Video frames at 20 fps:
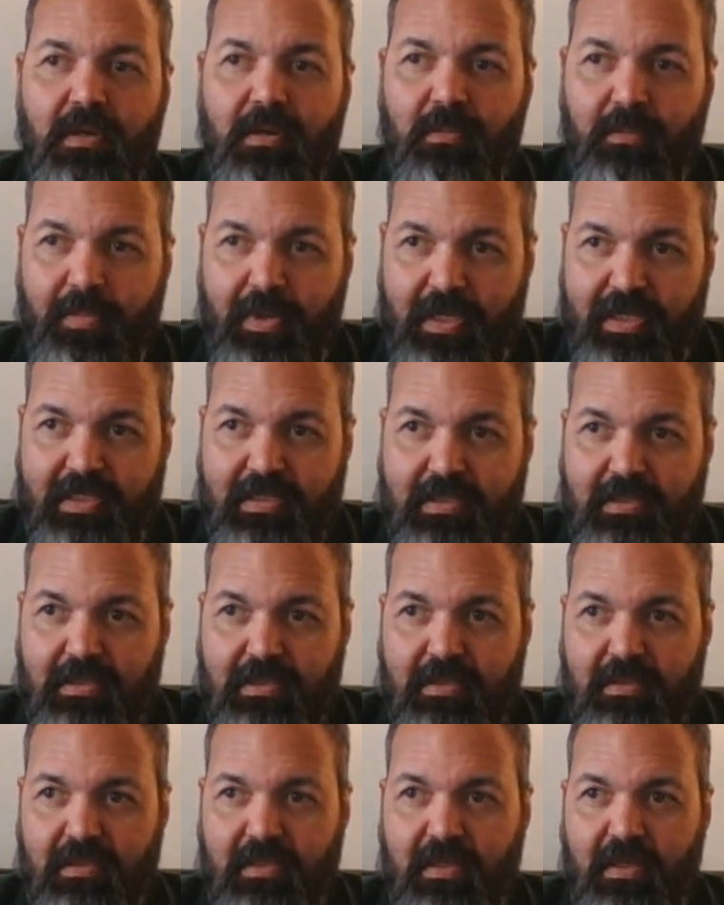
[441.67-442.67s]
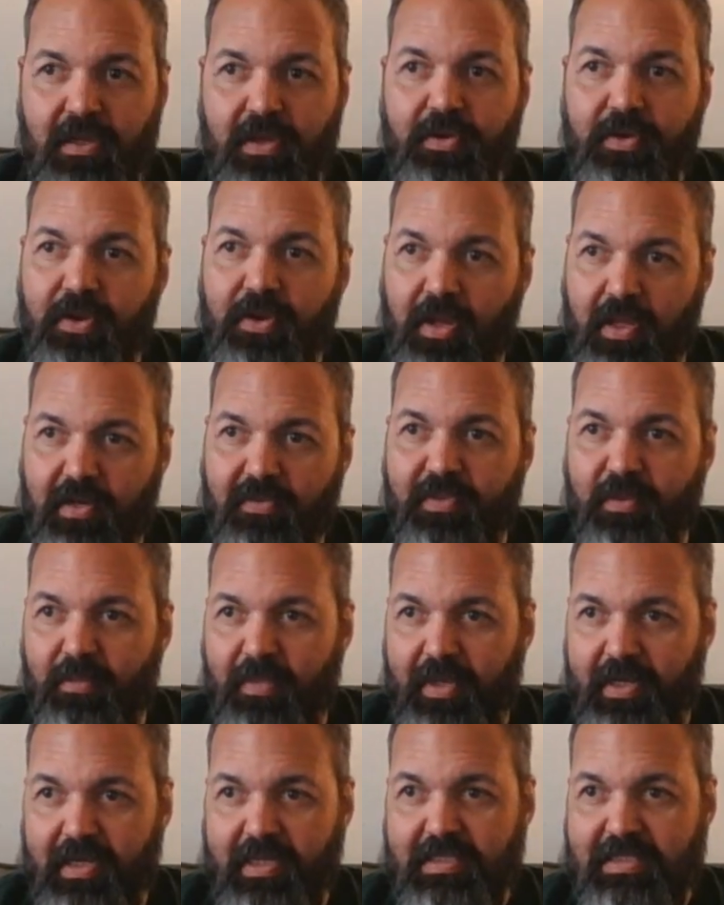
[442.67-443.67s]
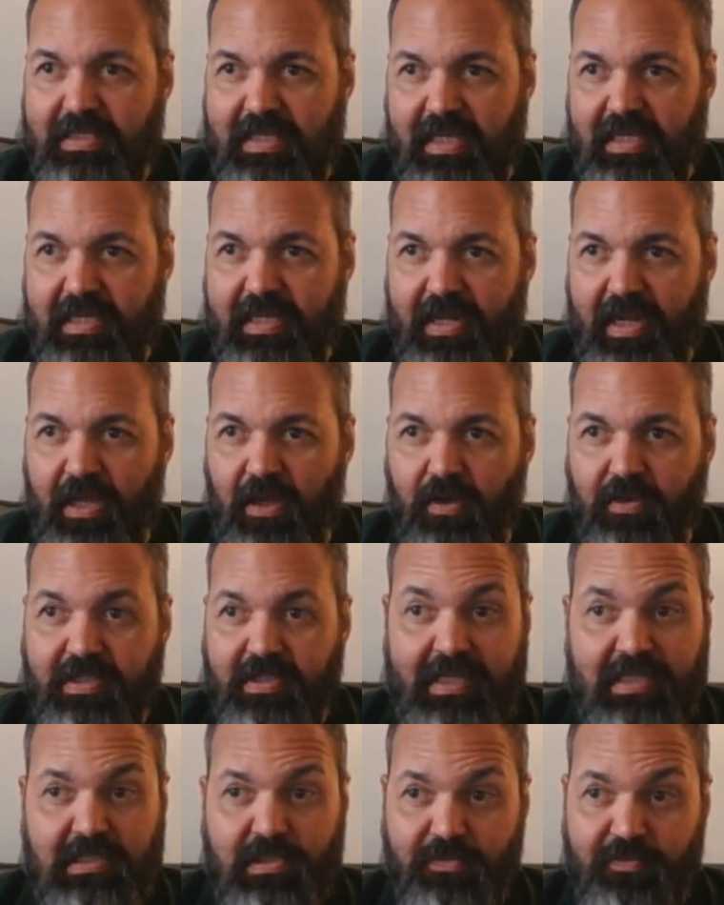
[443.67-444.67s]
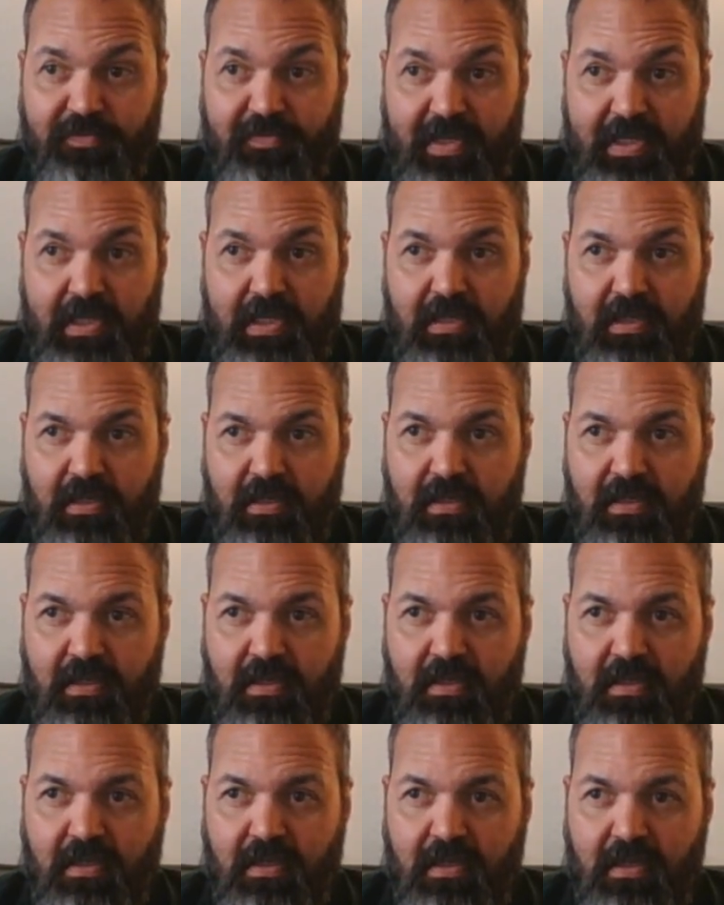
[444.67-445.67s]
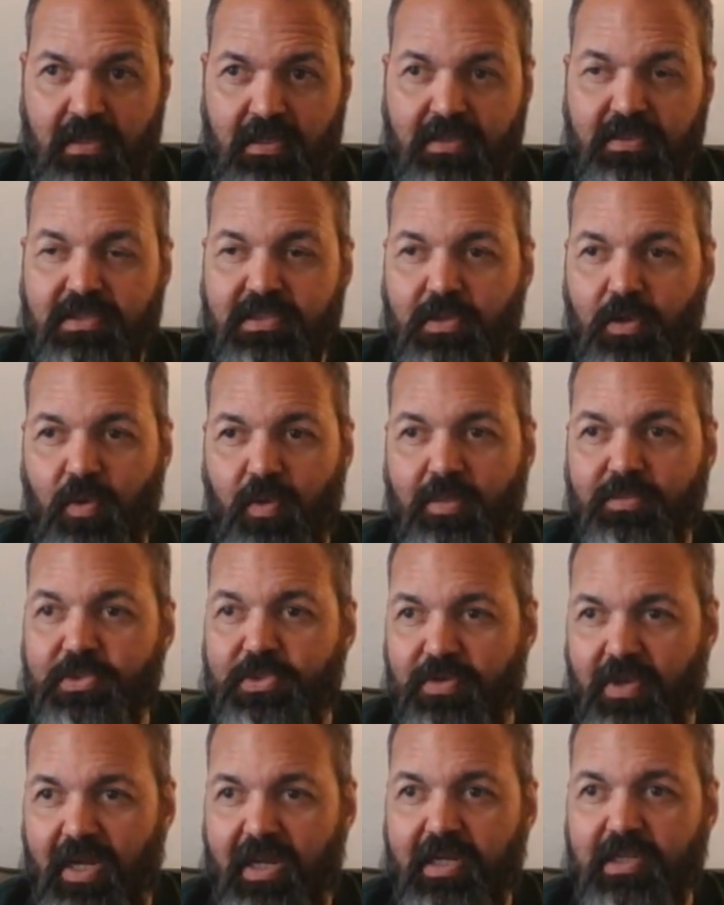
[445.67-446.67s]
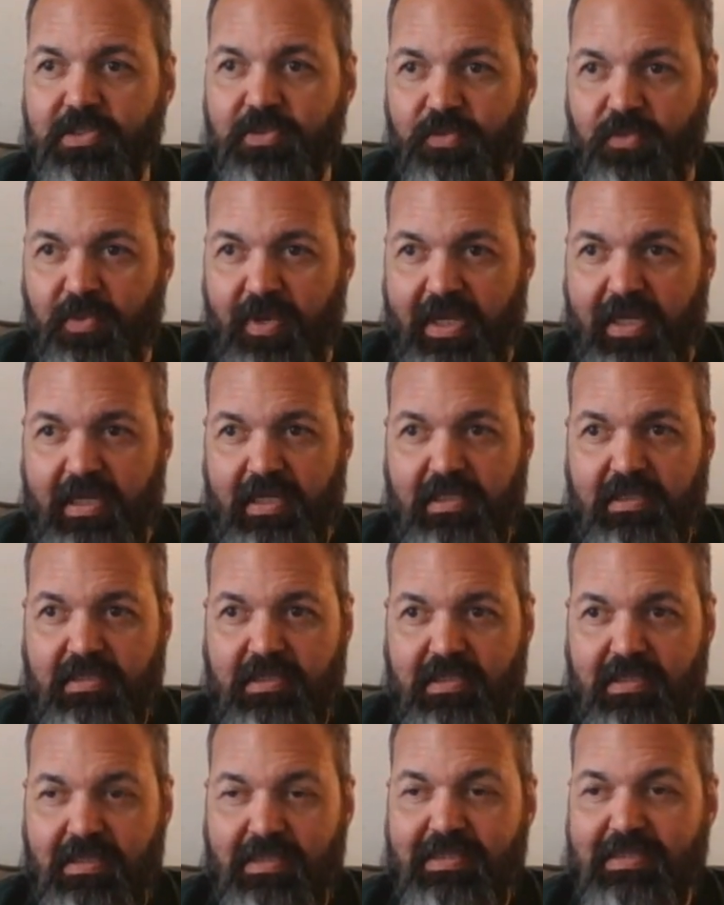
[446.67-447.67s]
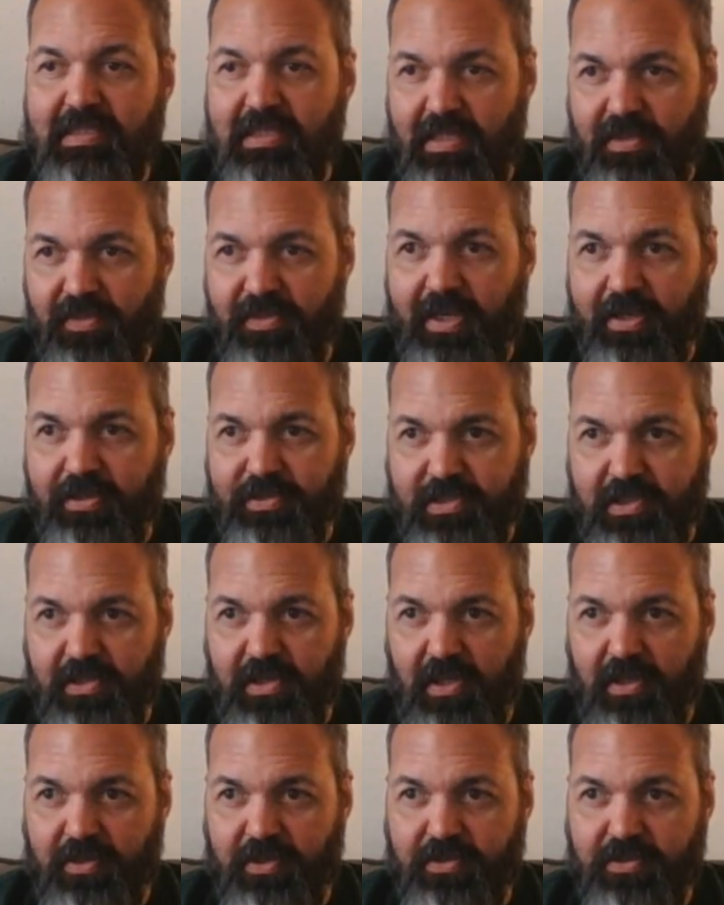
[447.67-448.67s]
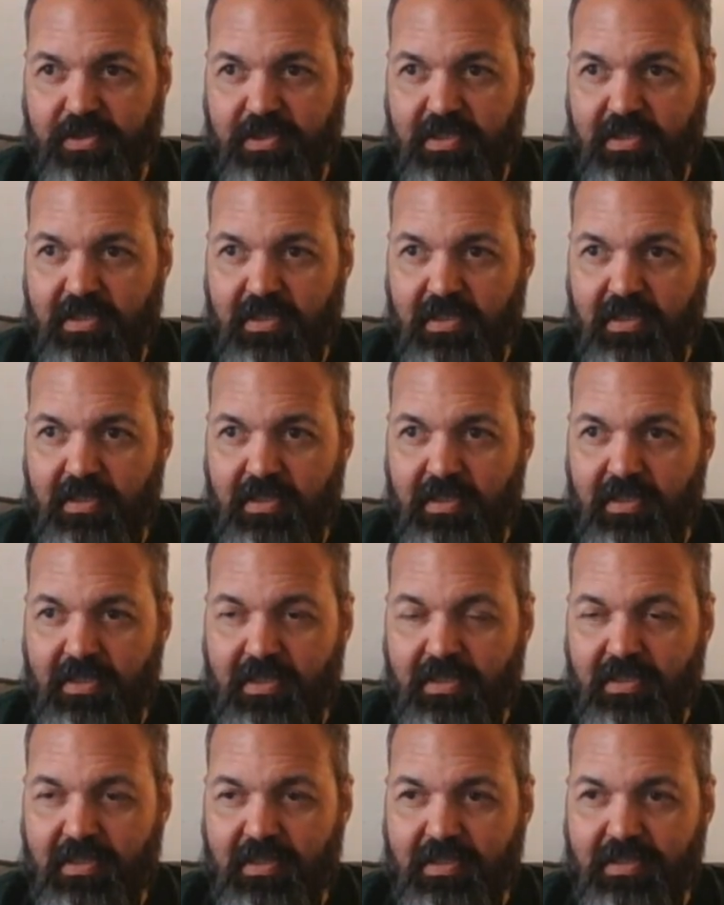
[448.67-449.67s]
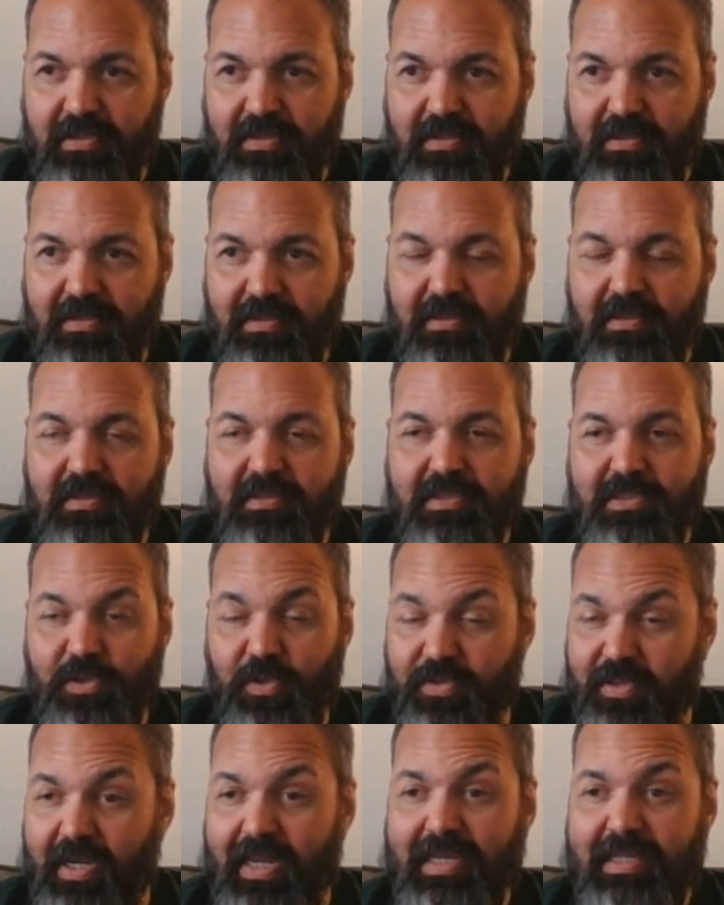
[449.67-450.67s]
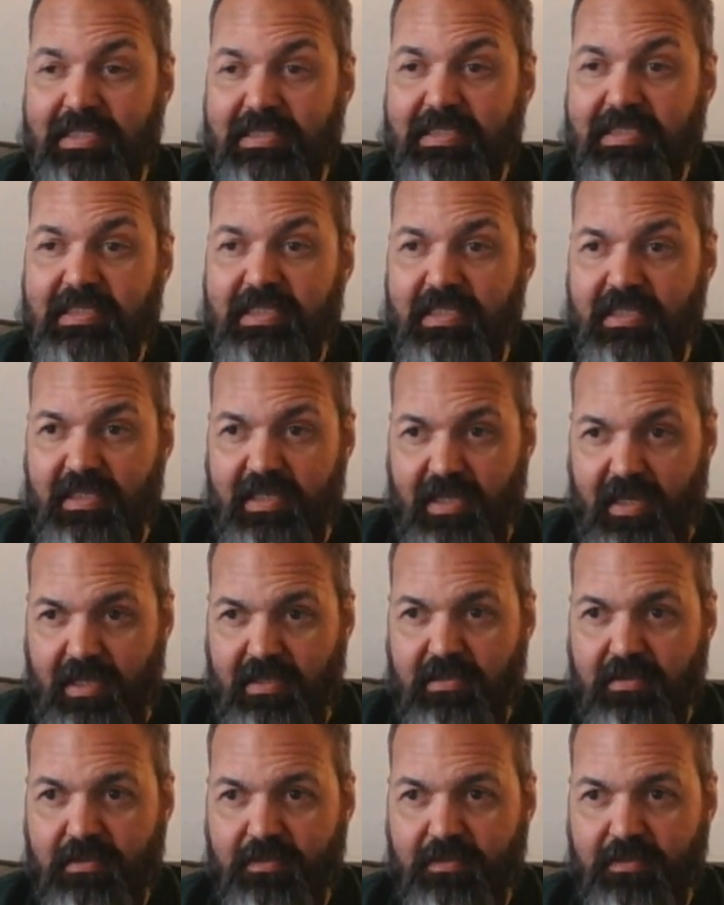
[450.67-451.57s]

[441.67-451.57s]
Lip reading: But none of the money is taken out as a fee. So I'm trying to raise $10,000 so that I can see again,